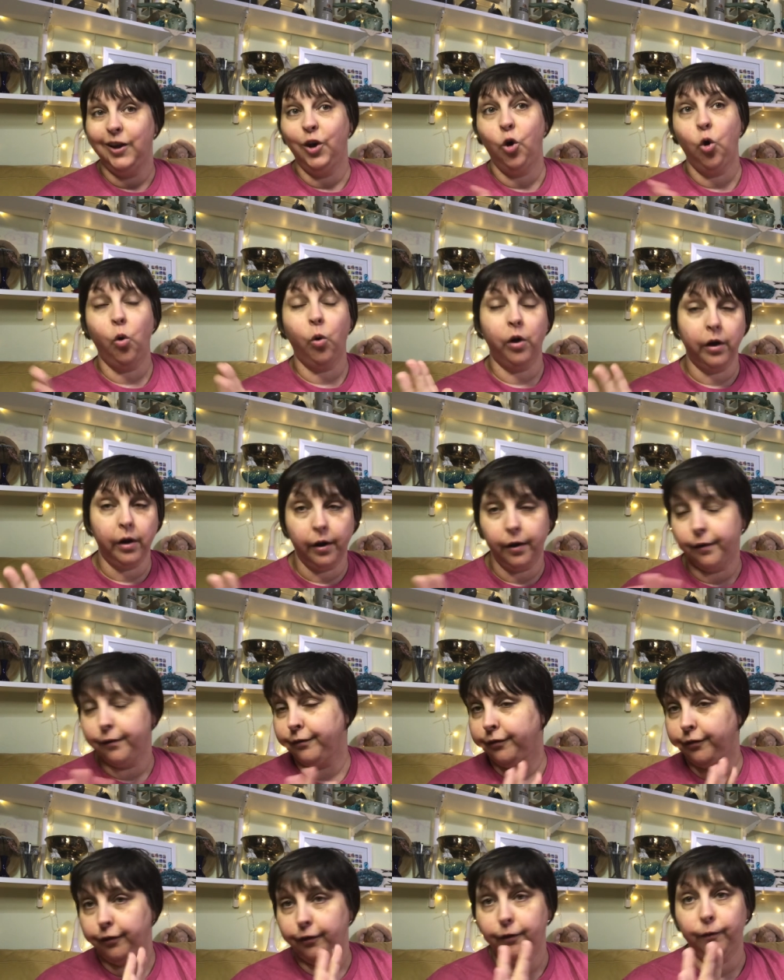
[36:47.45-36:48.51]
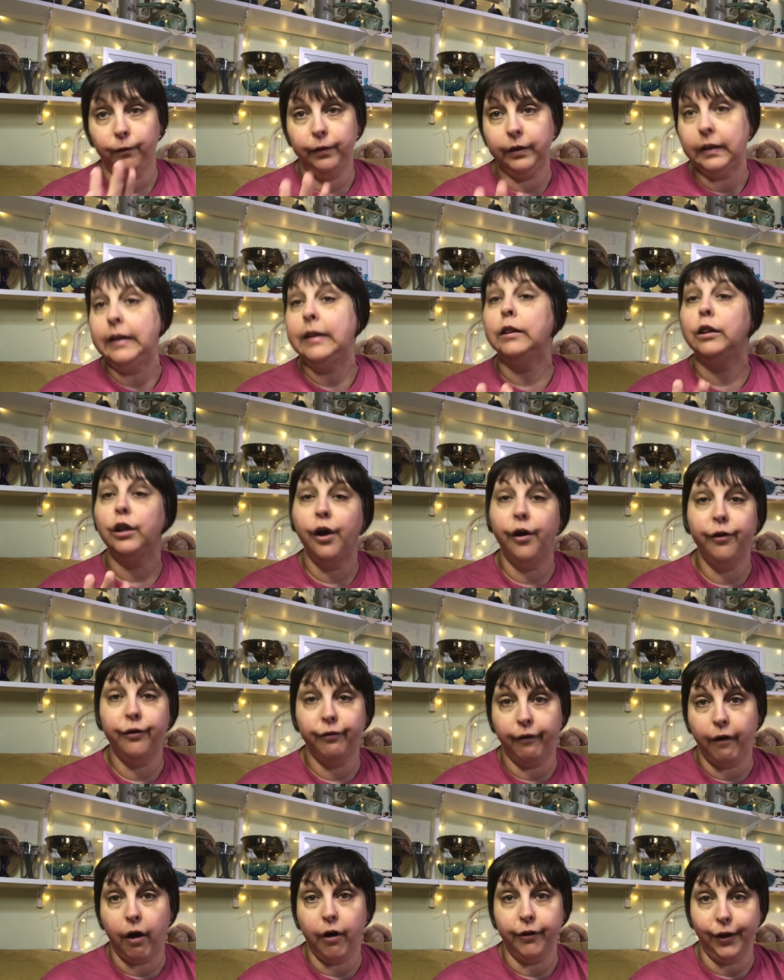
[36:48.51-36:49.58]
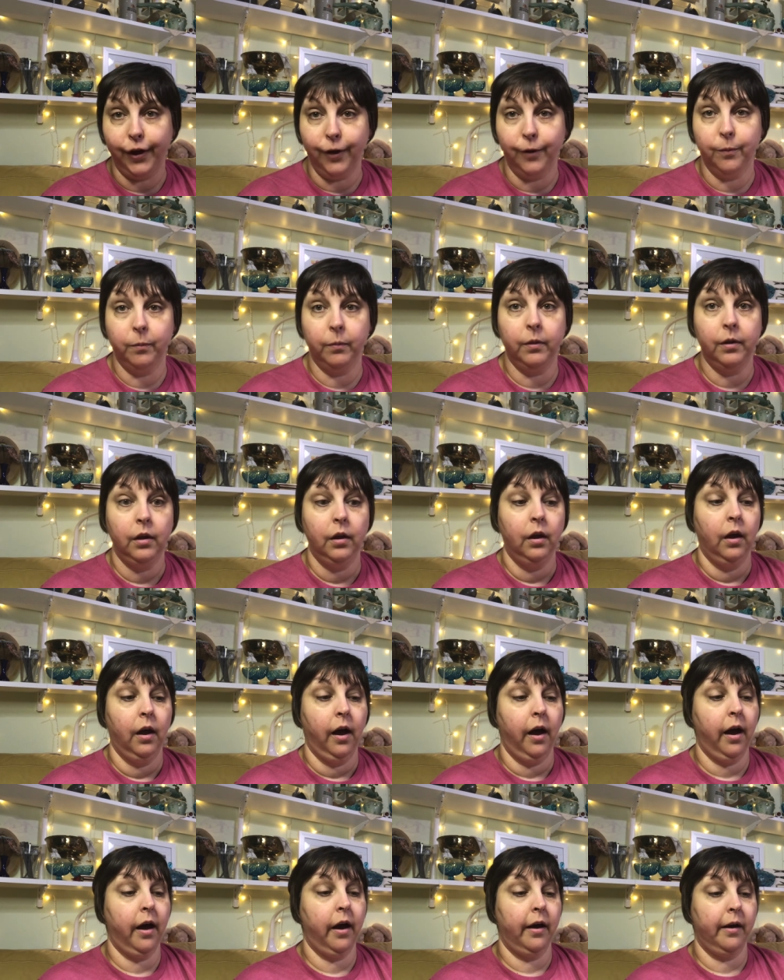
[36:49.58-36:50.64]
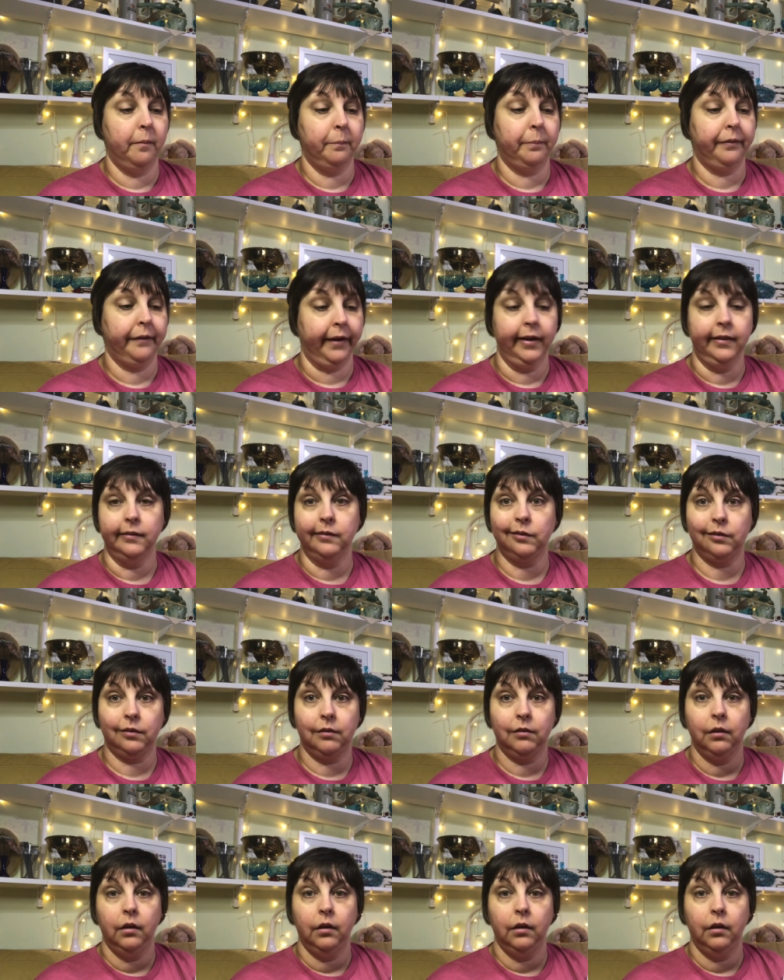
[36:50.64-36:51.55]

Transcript: or really low volume um, prints.